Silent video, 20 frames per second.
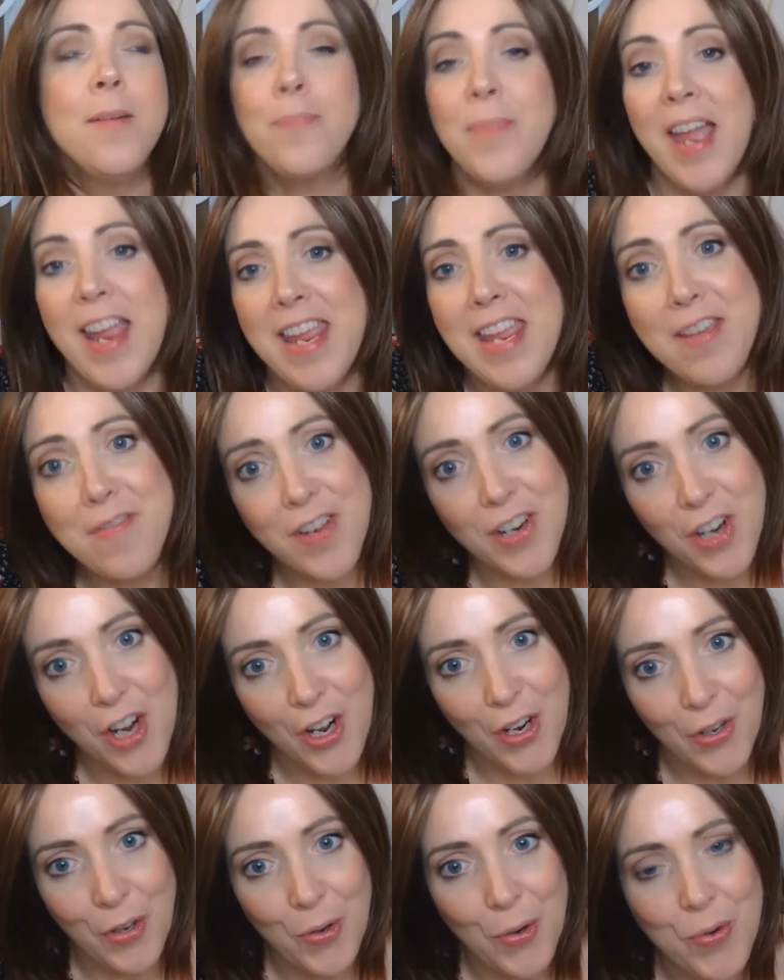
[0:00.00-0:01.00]
I even
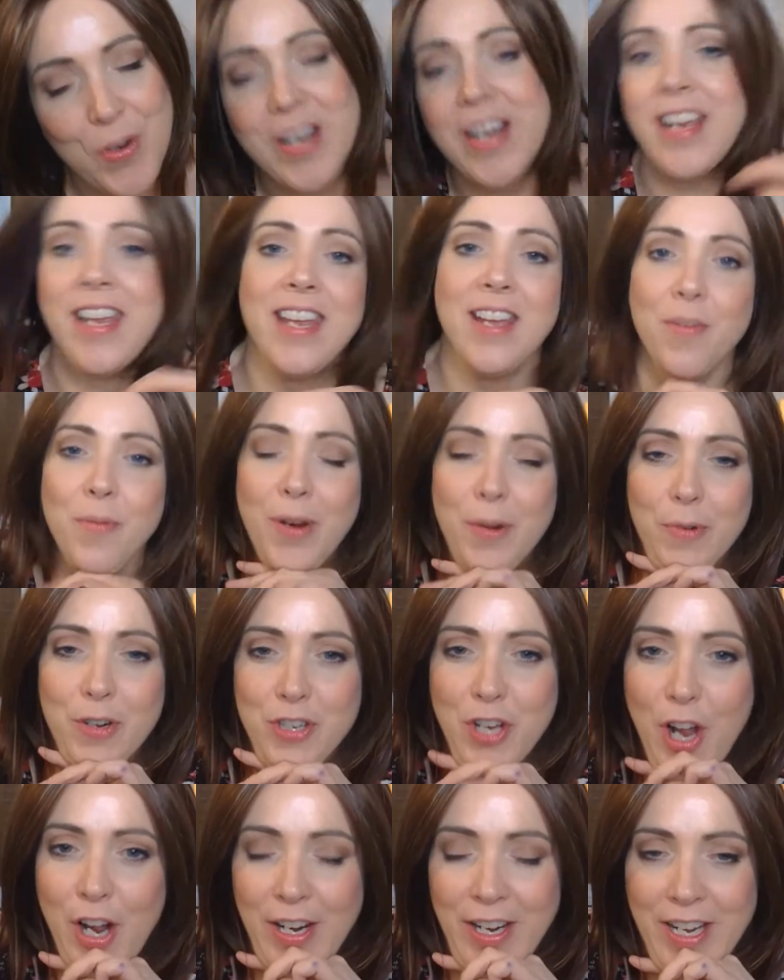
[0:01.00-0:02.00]
called Lori and we were
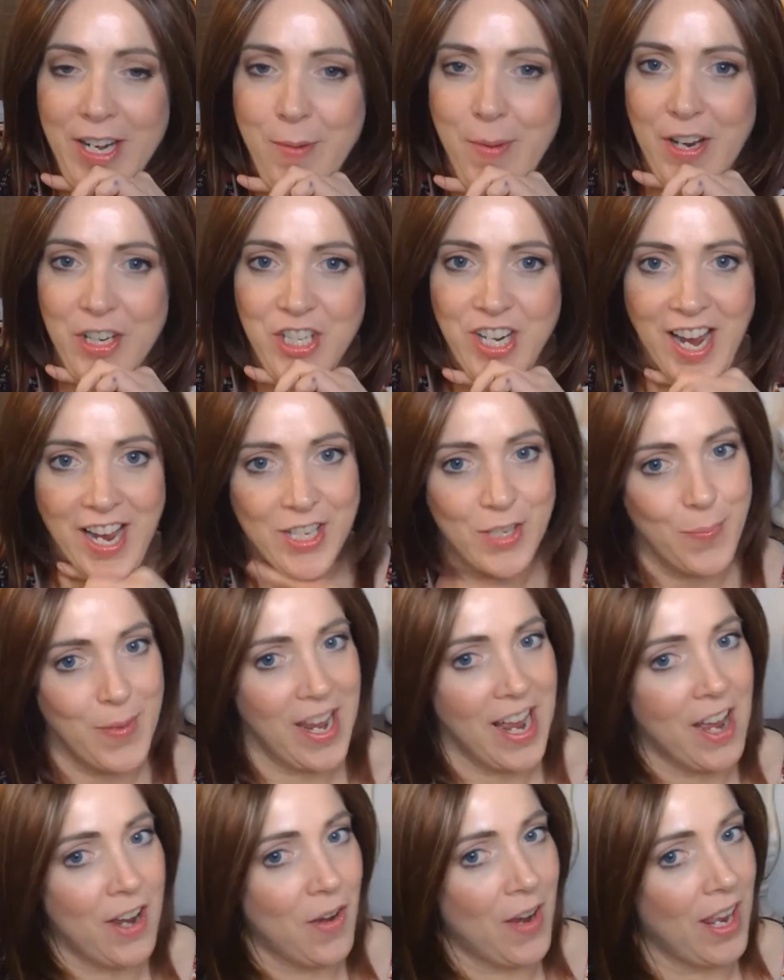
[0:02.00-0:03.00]
talking about, she asked me
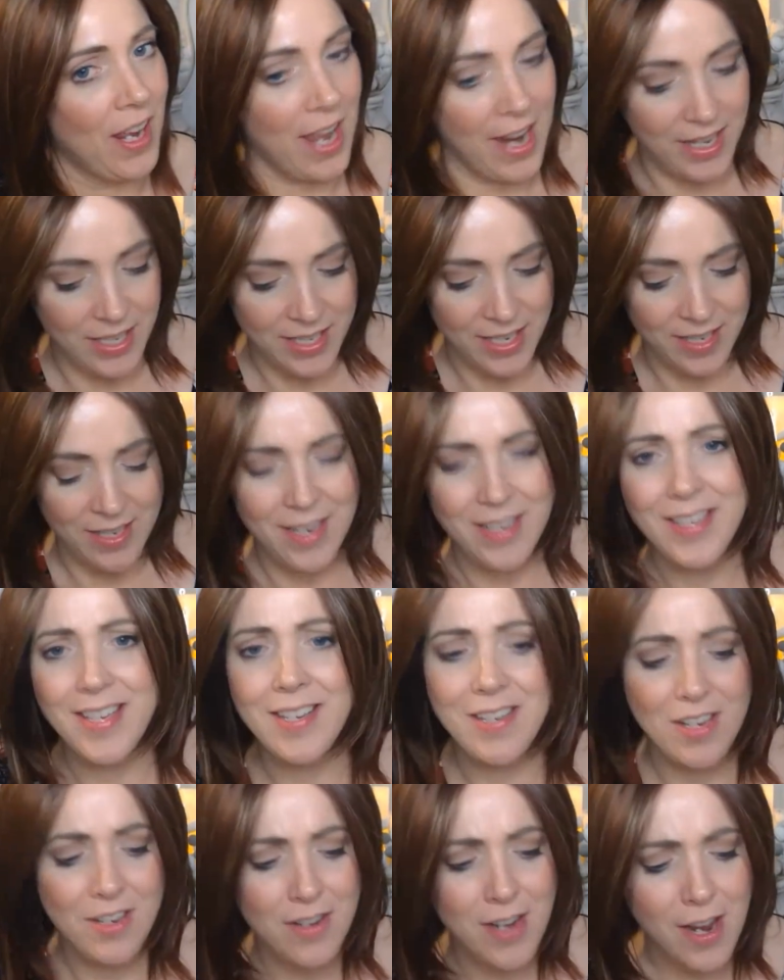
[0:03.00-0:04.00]
how I liked it. And I
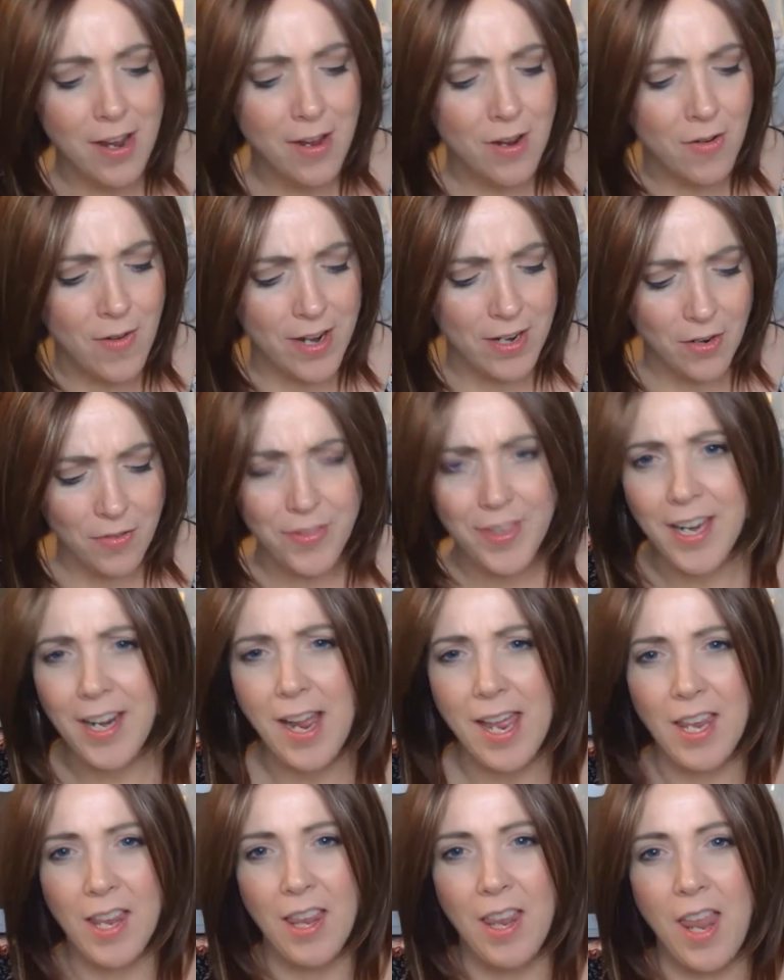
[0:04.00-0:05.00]
said, I don't think
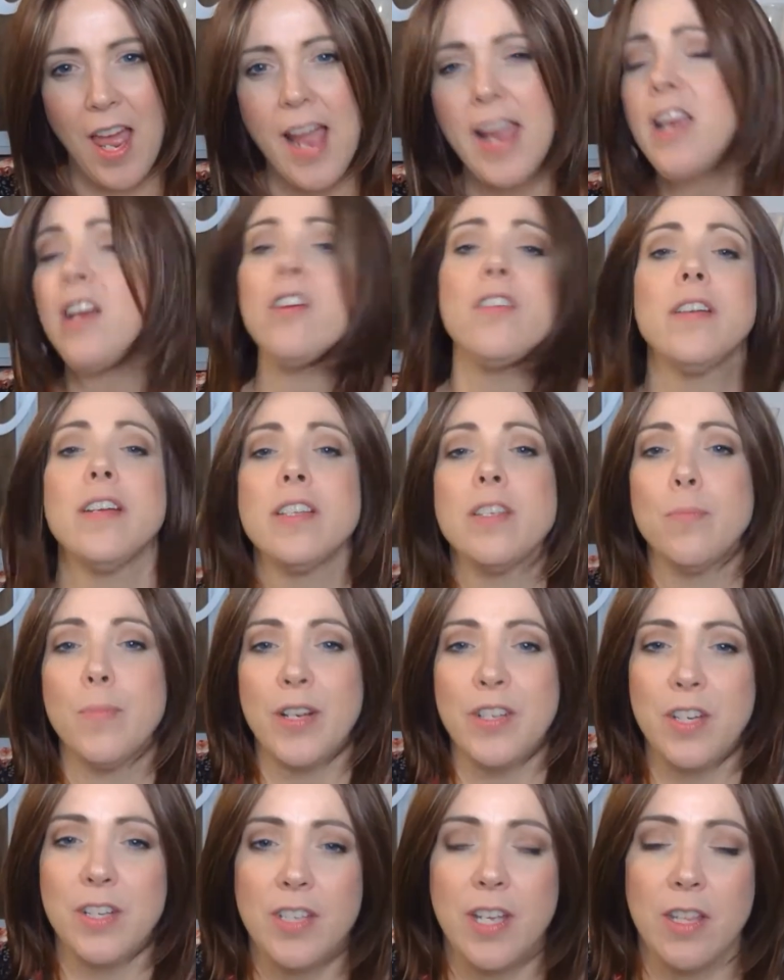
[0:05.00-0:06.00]
I like her as
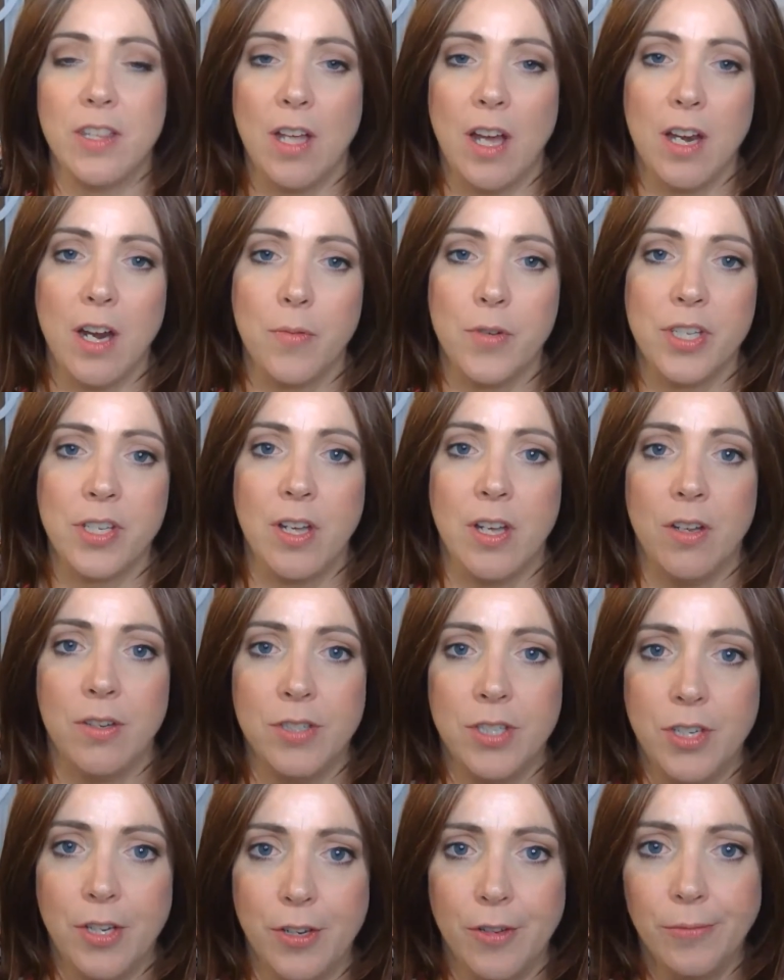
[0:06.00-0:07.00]
much as I thought I was
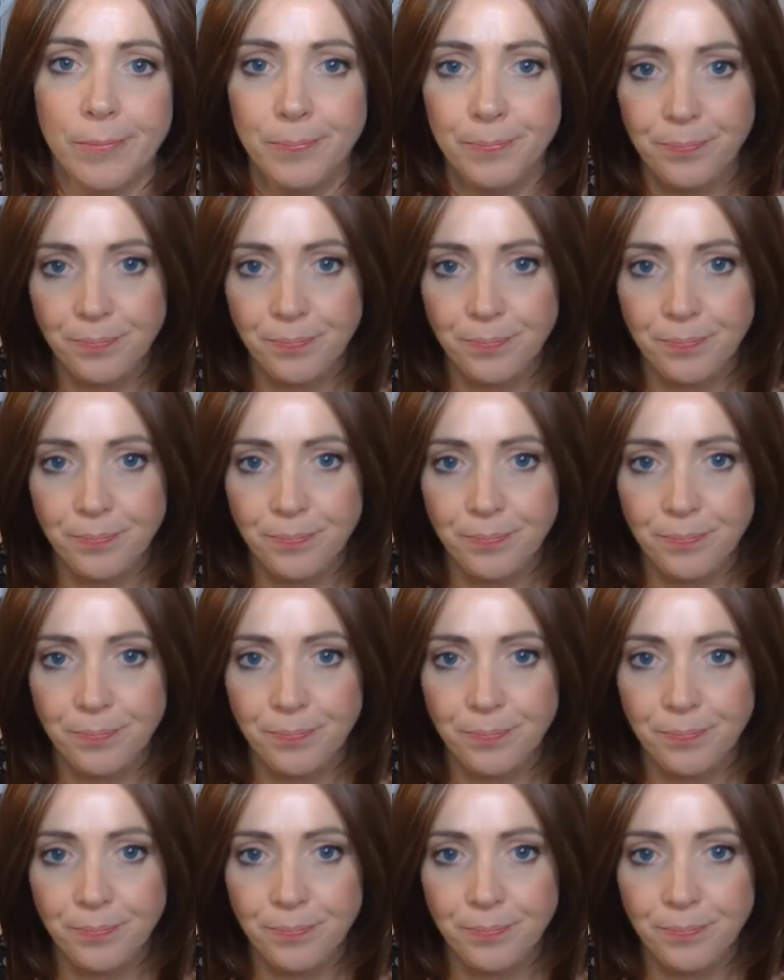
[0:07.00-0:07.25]
going to.